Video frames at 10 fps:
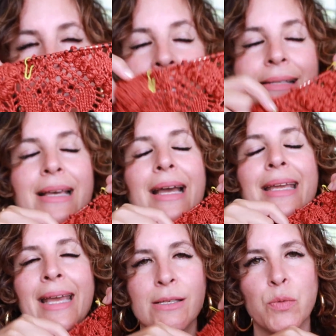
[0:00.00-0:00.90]
and
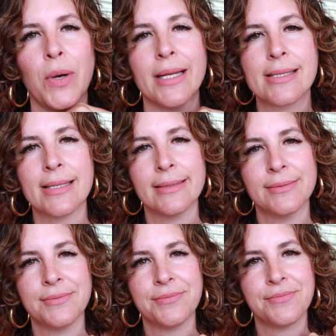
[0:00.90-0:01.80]
guess what?
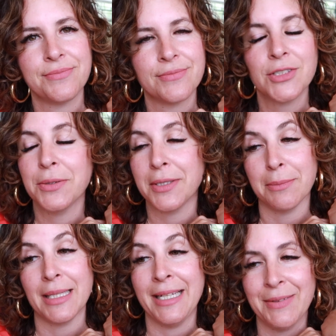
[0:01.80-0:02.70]
You're not
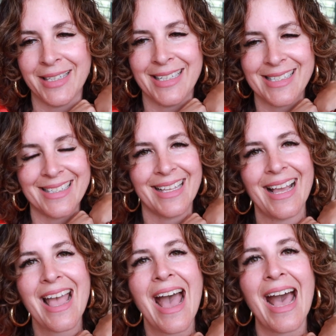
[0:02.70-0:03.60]
believe it.